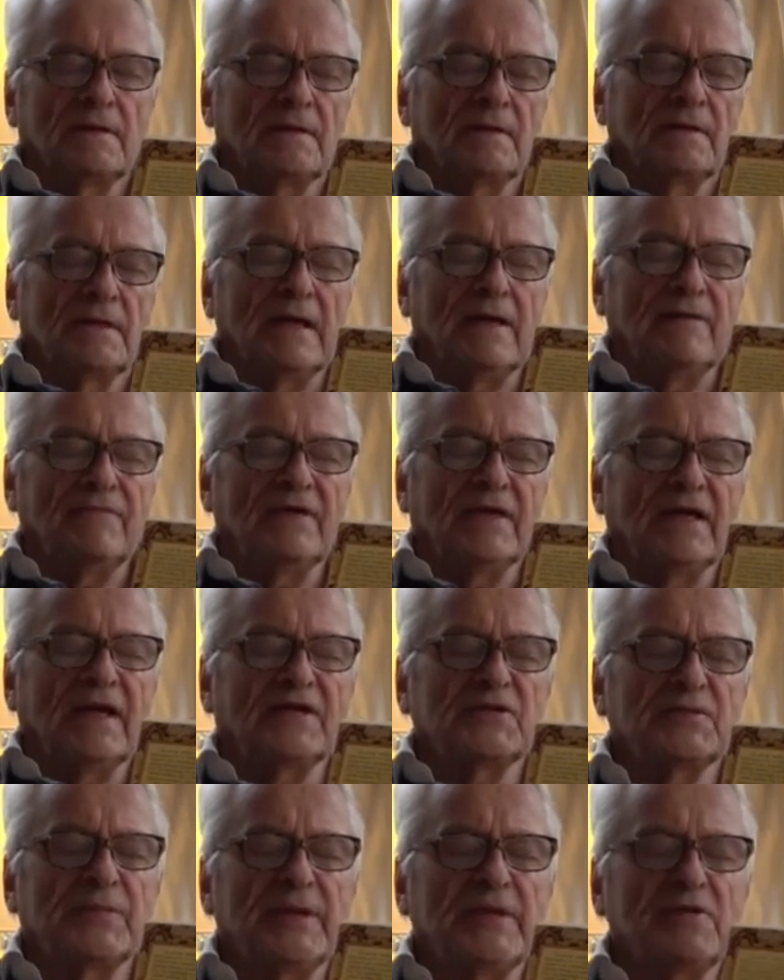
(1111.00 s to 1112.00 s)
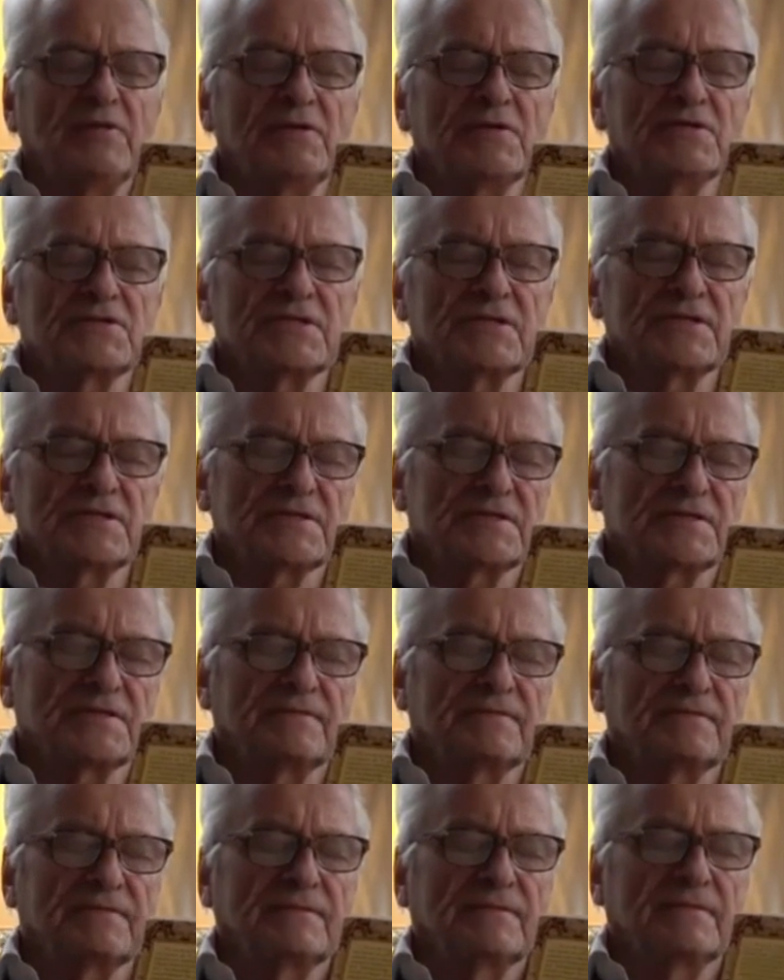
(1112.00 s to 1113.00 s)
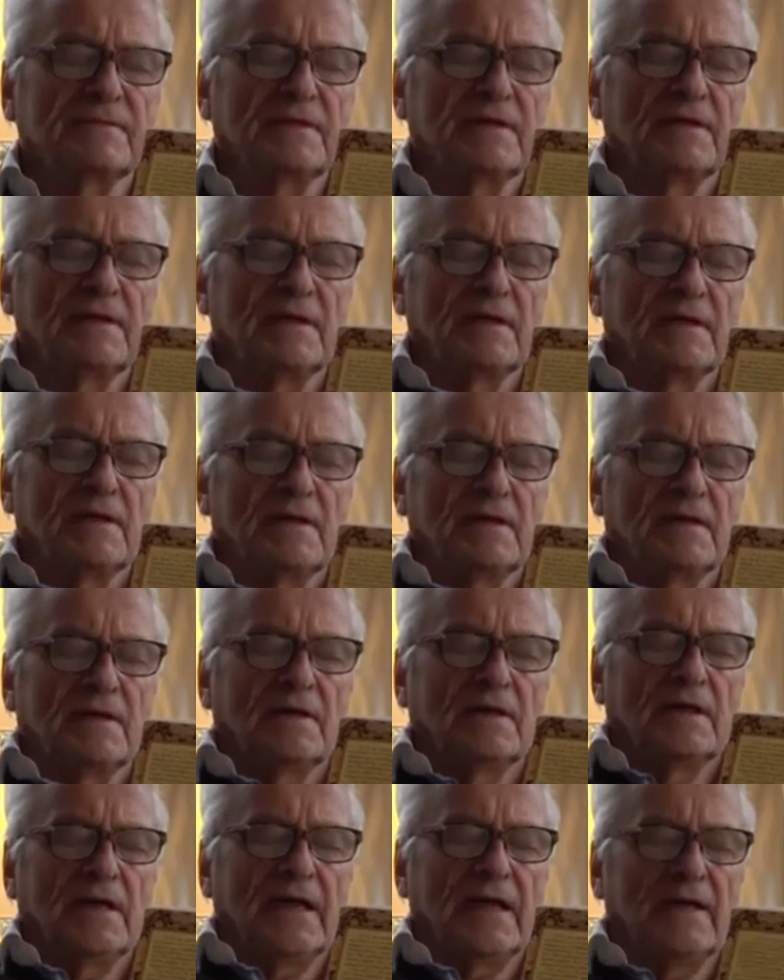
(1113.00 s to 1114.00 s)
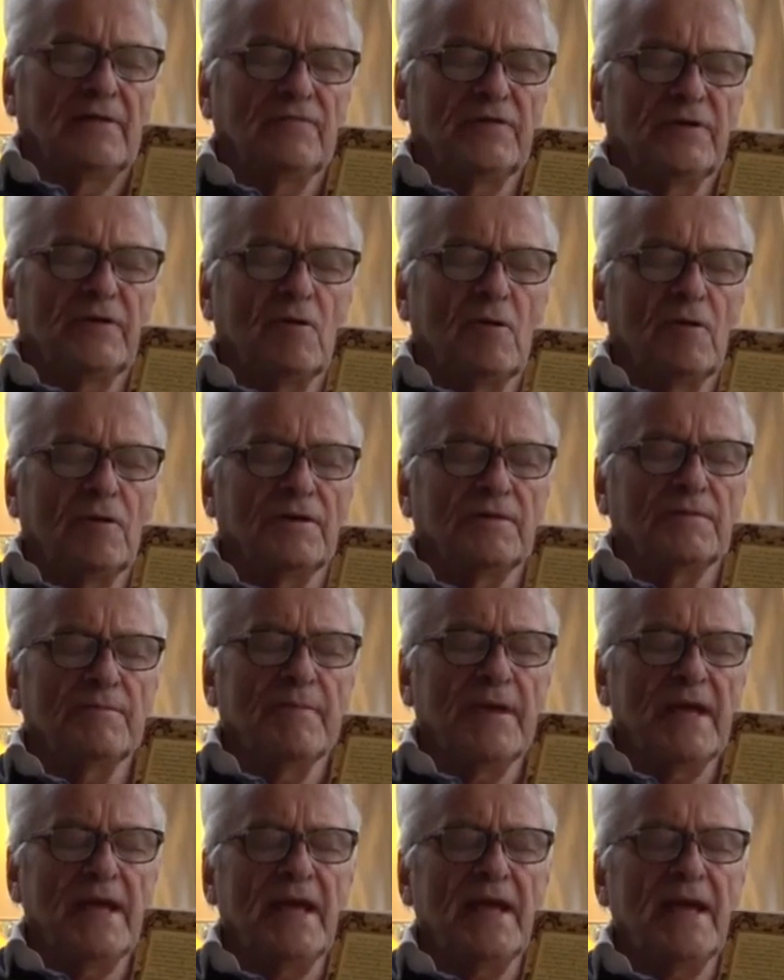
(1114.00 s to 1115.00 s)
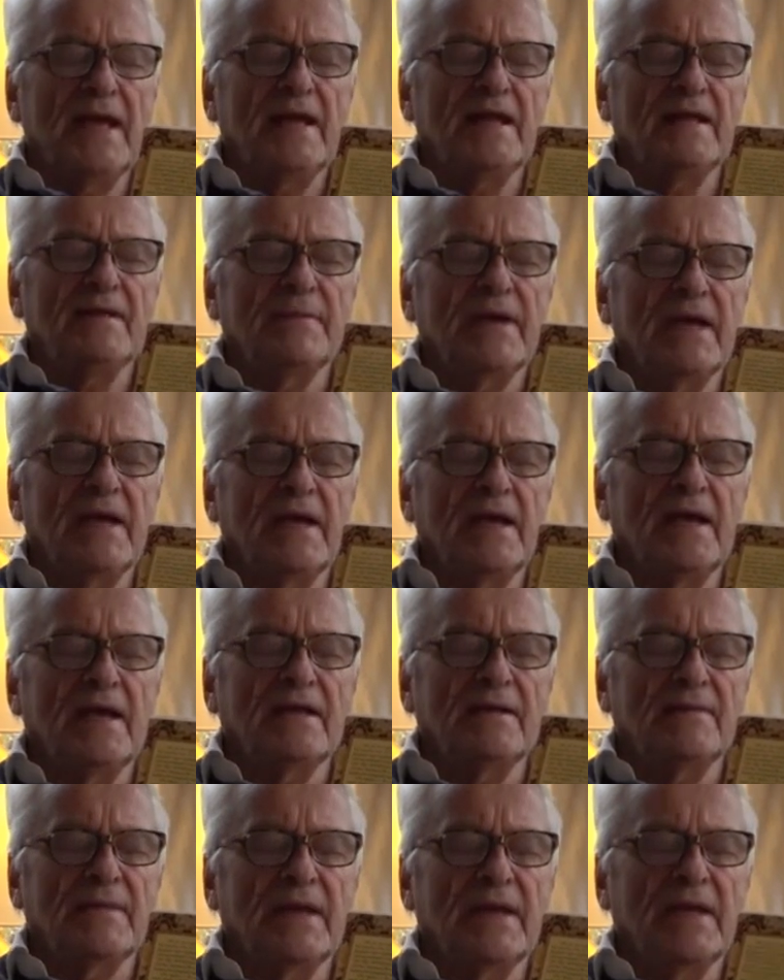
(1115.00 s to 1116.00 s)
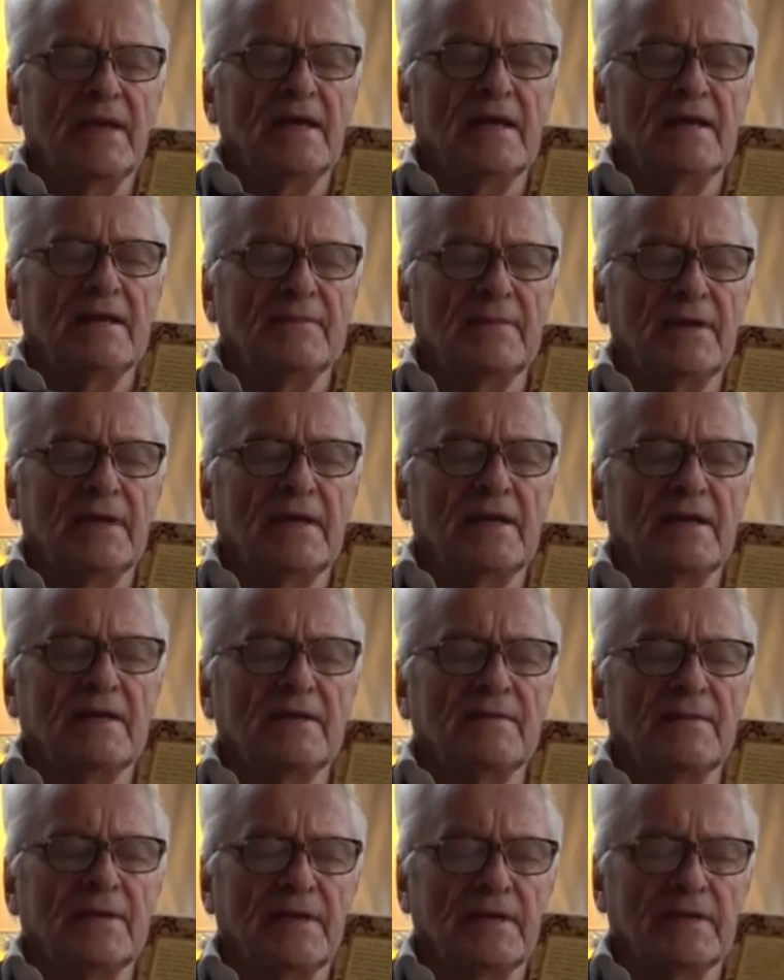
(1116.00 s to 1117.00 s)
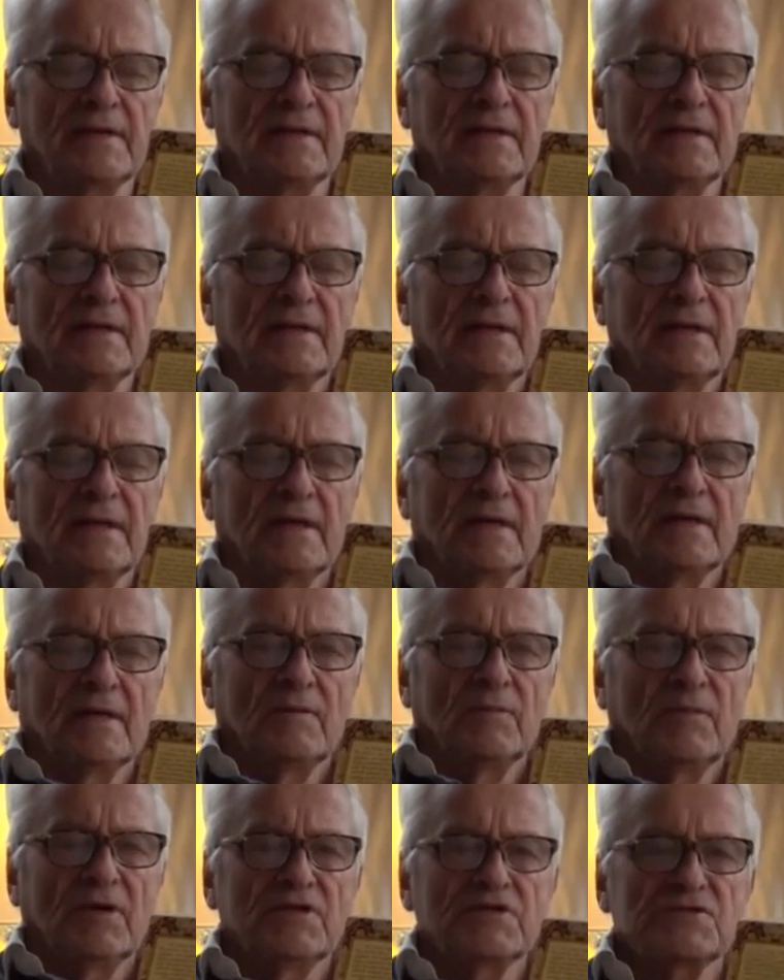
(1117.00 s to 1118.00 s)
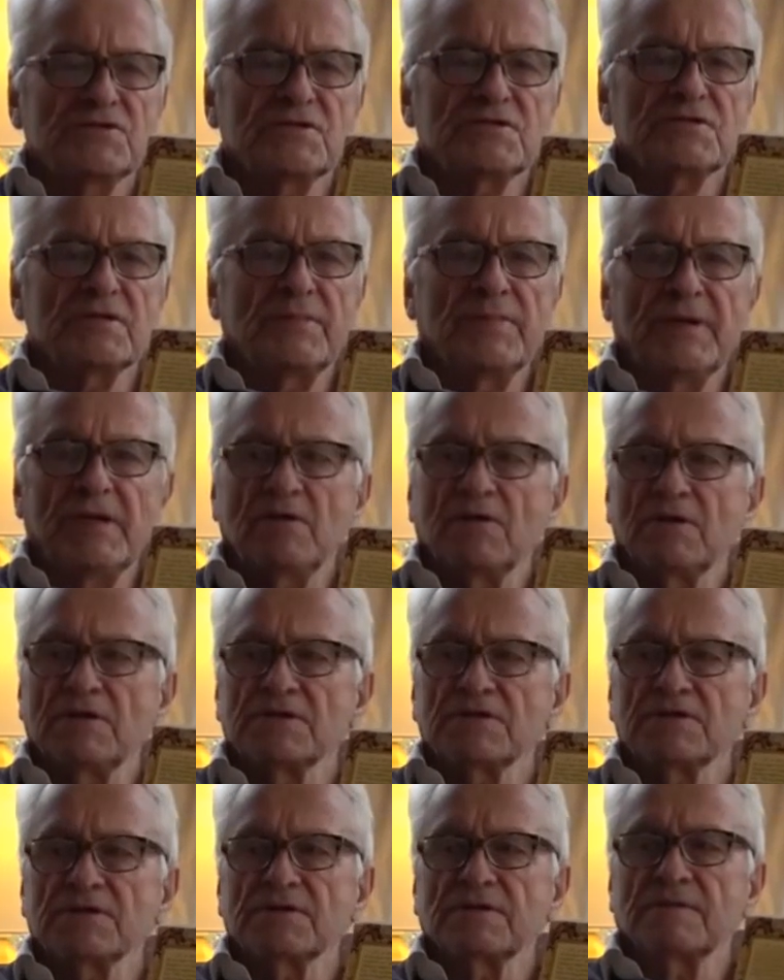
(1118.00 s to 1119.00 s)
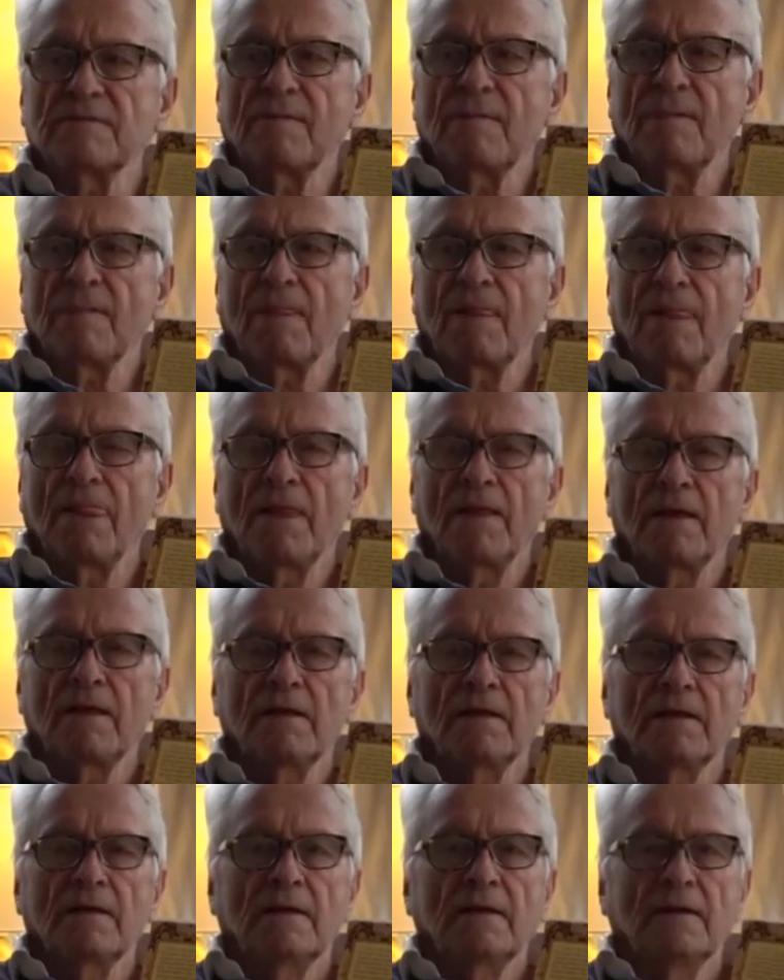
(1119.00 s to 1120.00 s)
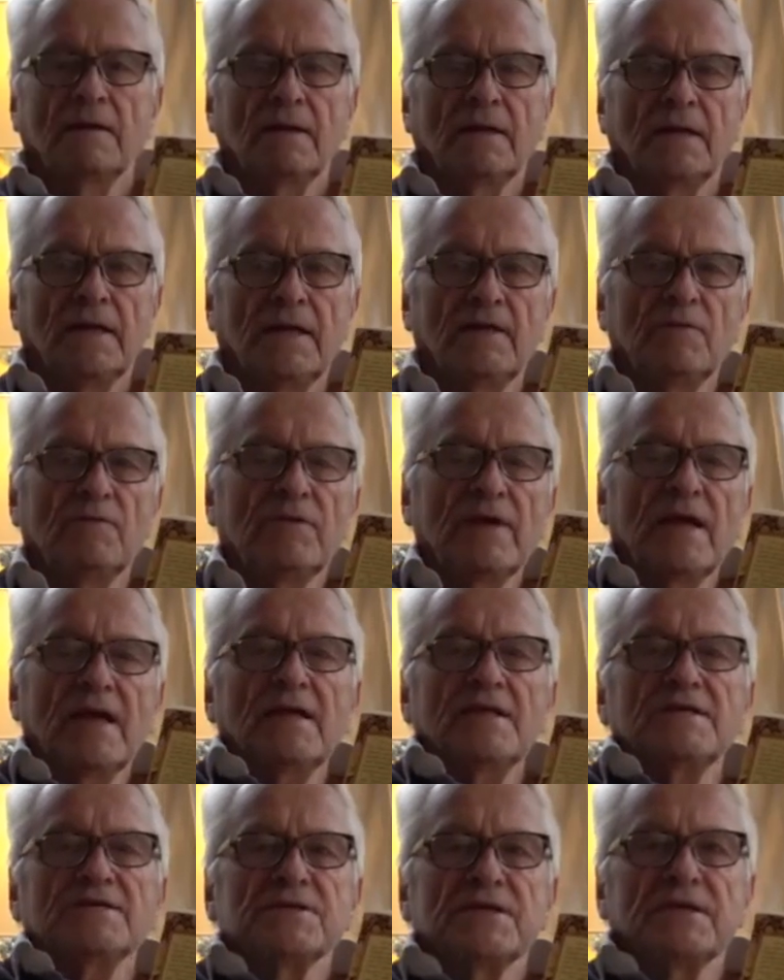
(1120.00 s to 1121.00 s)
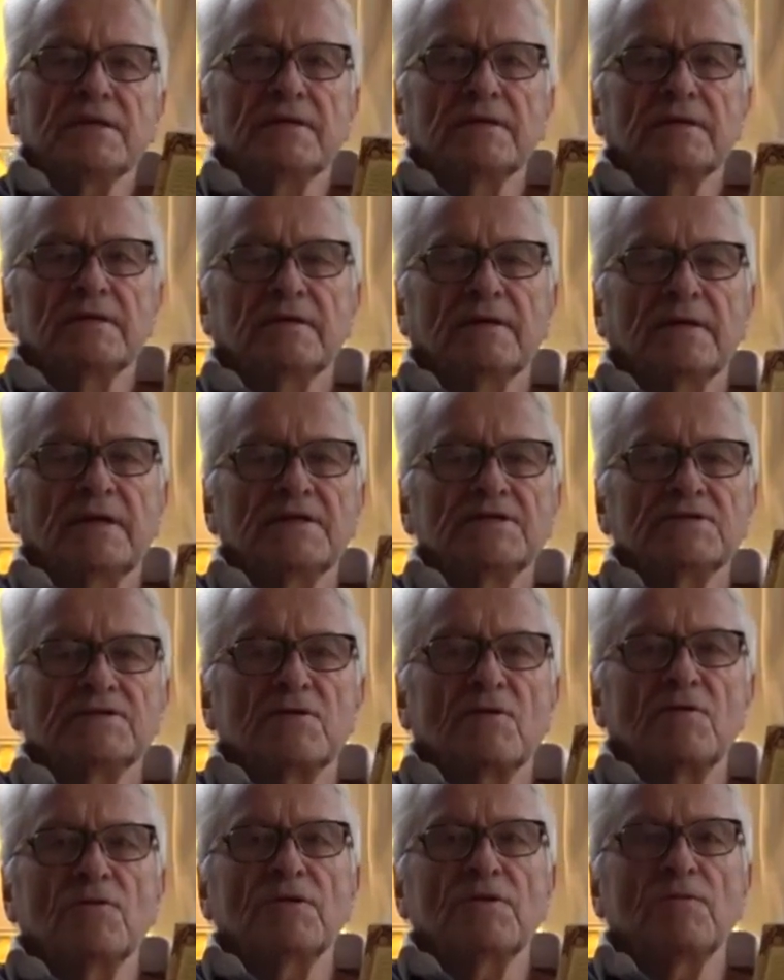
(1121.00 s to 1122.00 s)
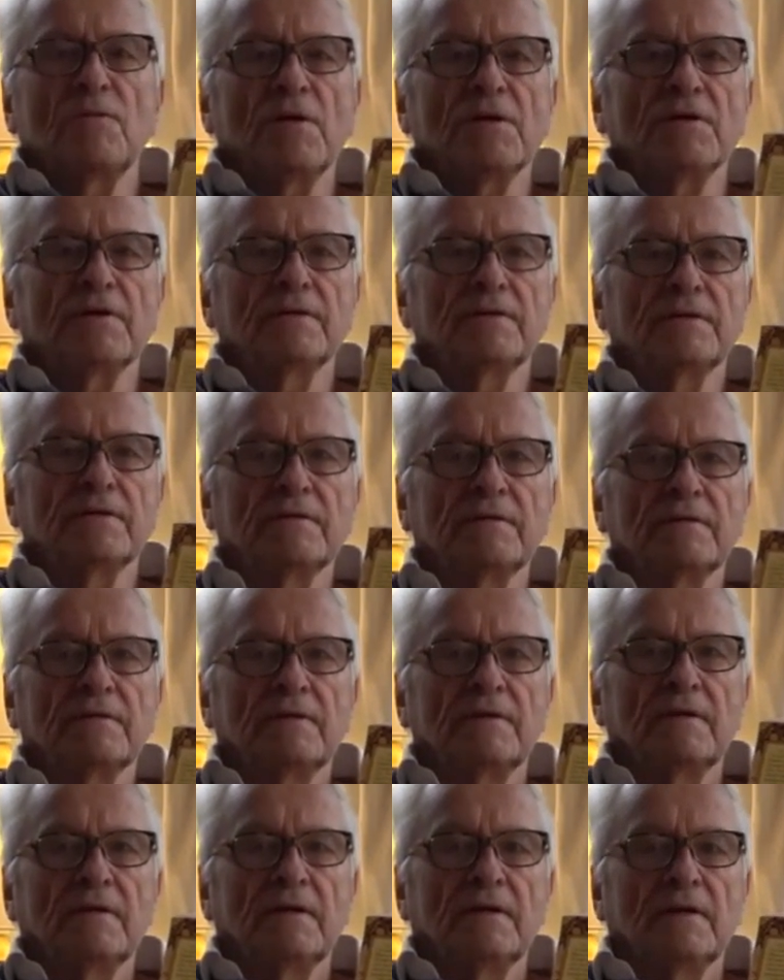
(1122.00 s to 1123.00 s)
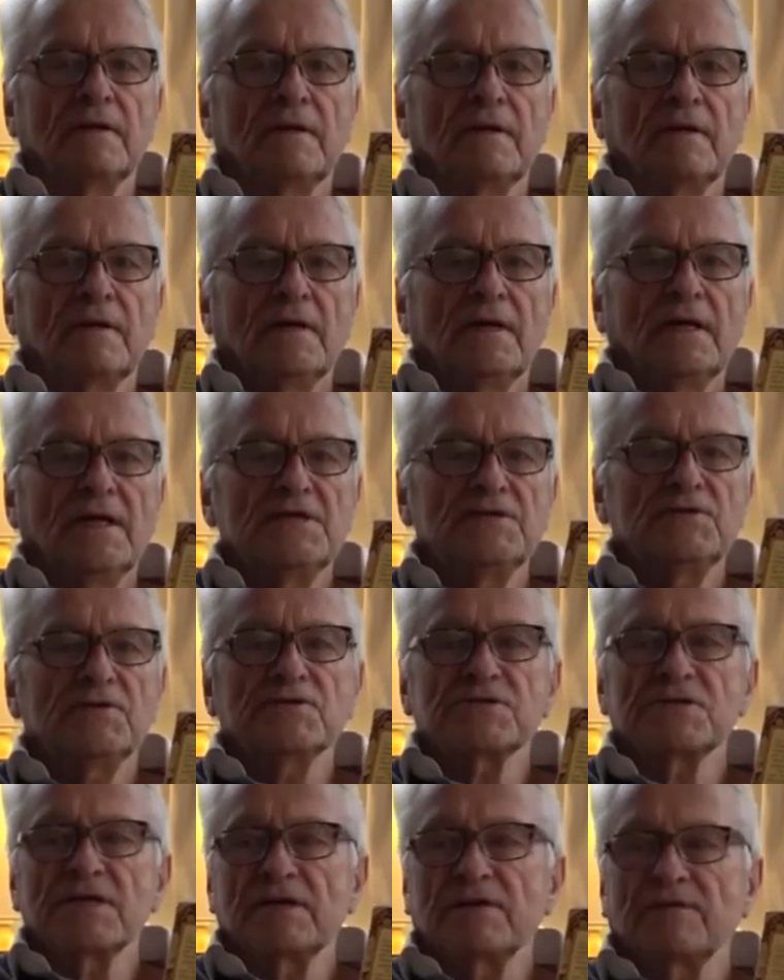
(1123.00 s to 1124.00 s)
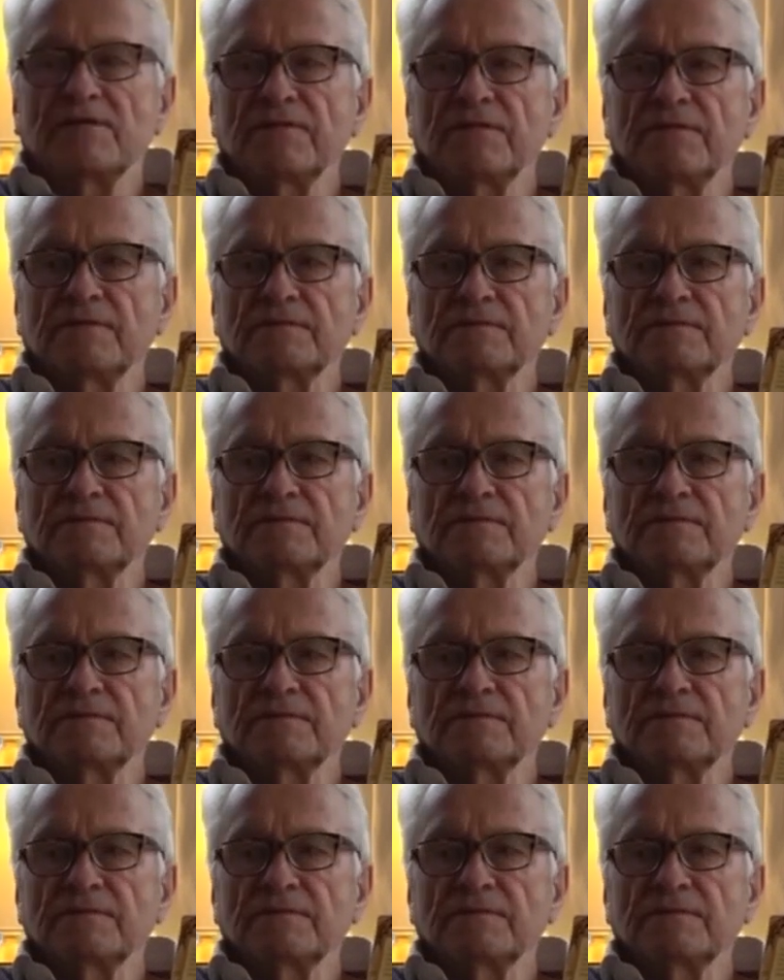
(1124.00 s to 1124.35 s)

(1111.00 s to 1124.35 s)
having experiences and we call it many, many, many, many, many. But it's just appearance. In reality, it's only one. It's yourself.